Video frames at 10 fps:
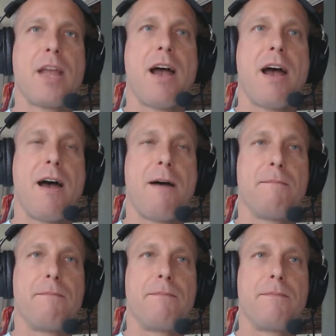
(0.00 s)

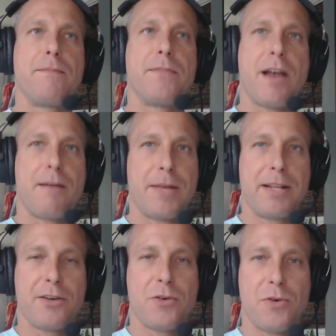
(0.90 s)
Not
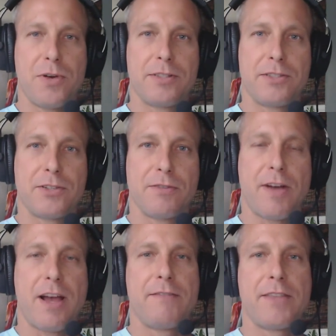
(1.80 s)
many coins
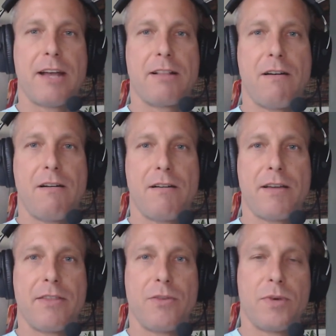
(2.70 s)
survive that long,
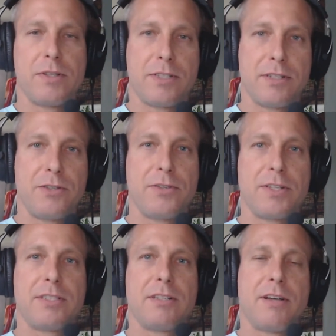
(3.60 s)
and the ones that do
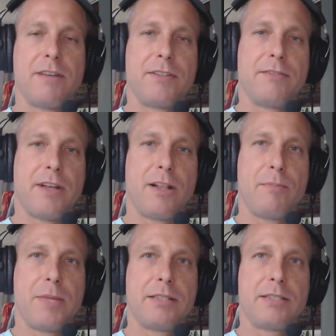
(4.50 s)
that still have
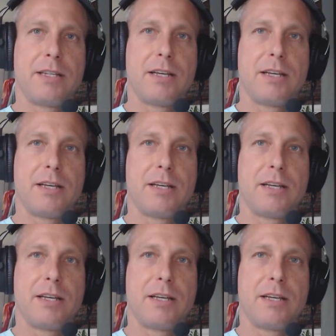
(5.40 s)
development.